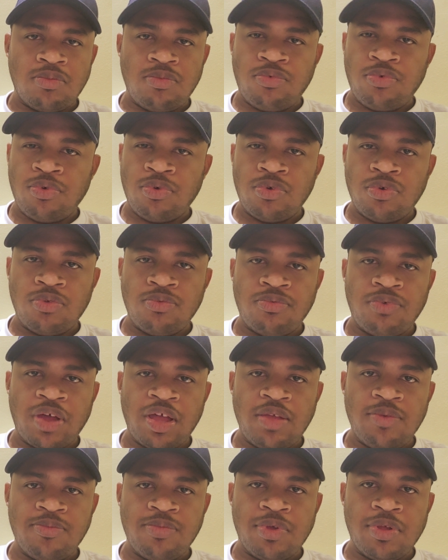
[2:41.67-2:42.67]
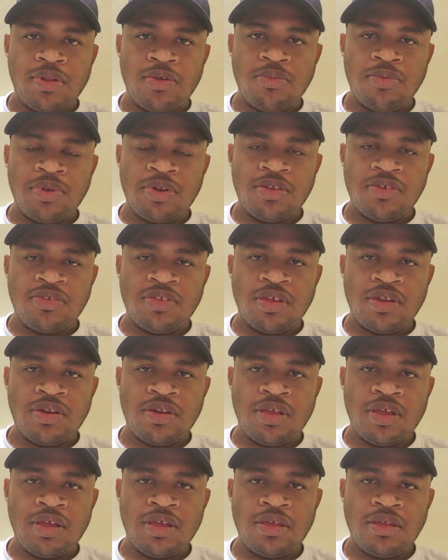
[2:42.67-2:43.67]
4 to 5 kilometers a
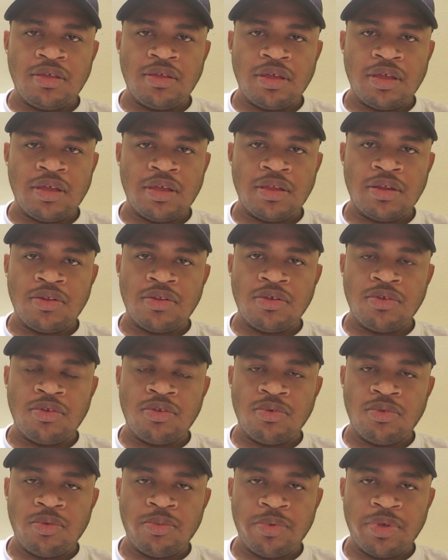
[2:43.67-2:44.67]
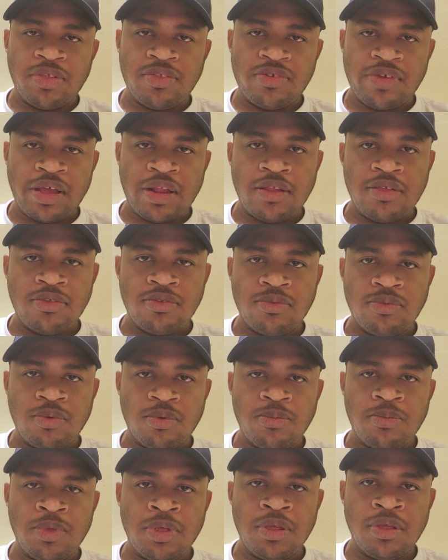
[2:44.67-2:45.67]
day, and it will be a challenge for
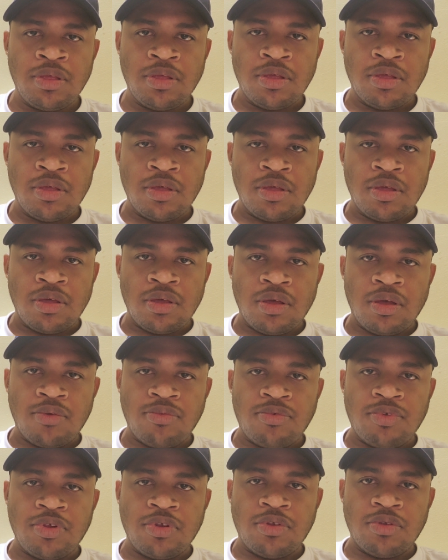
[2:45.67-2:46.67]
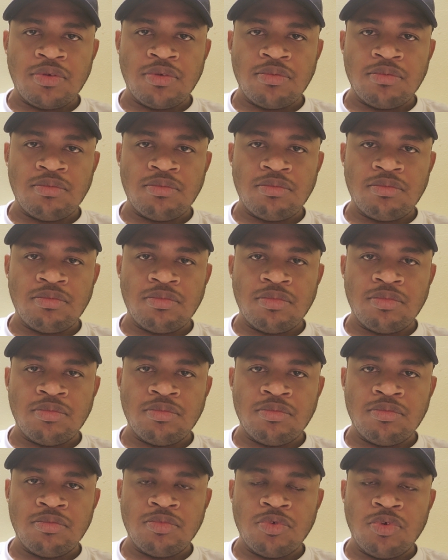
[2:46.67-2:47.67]
me after
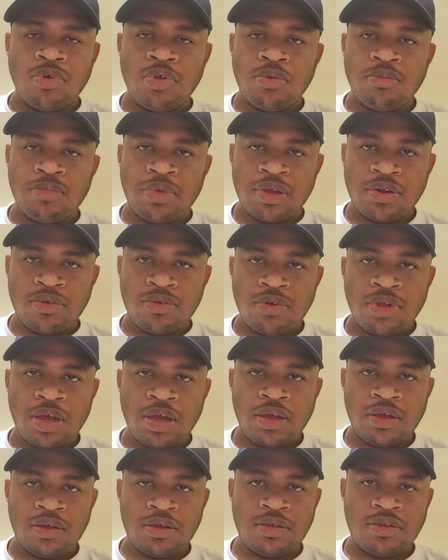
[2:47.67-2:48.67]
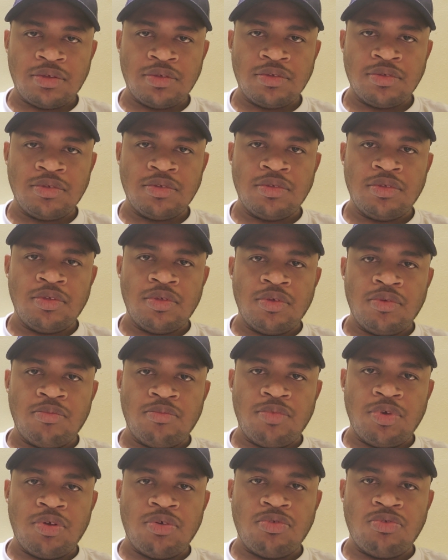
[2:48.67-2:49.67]
going back to Dhaka,
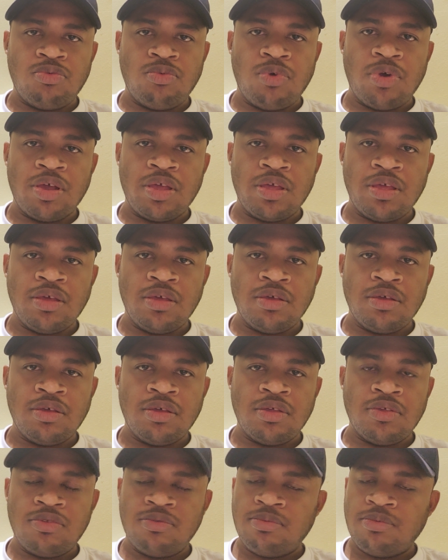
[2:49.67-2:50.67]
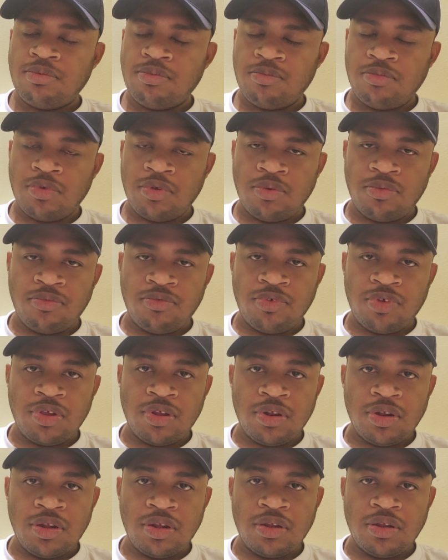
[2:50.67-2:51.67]
because walking is very
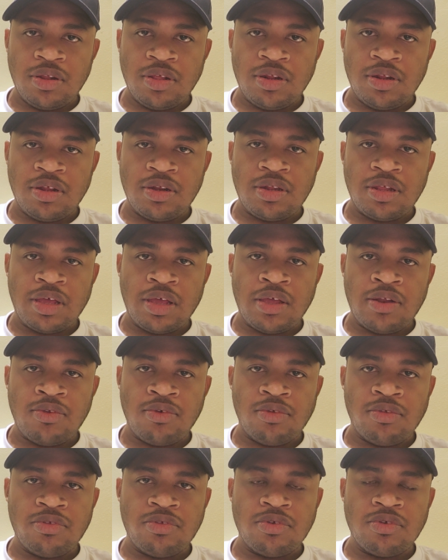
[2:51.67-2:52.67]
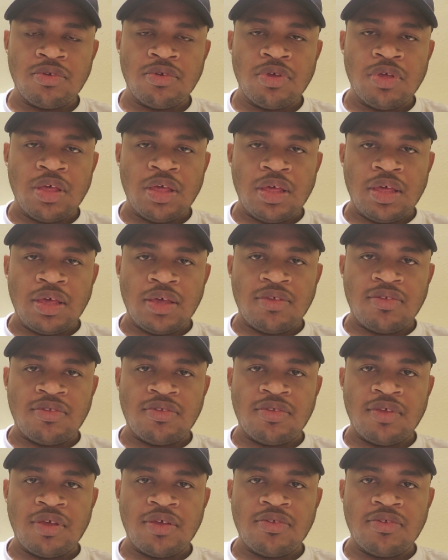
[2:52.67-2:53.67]
needed, and also
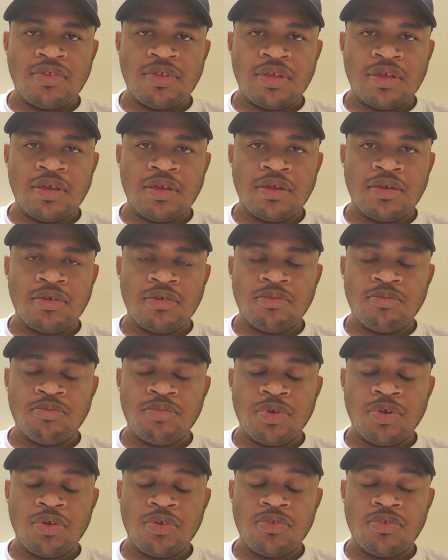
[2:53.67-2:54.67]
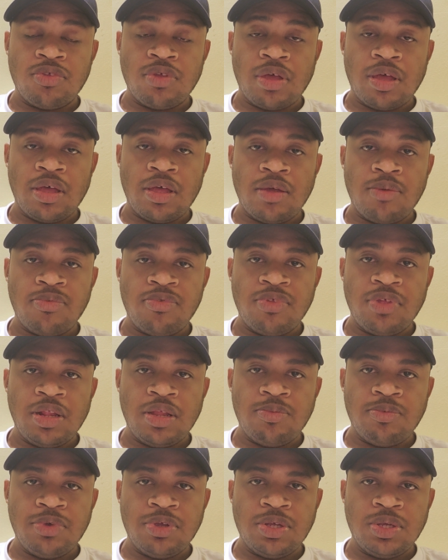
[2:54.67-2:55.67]
exercise, because I have
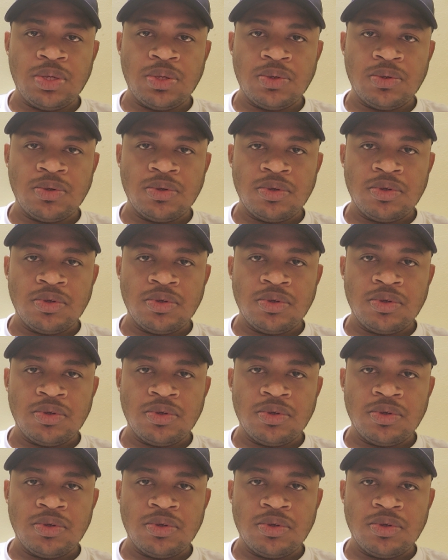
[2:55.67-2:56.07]
sleep issue.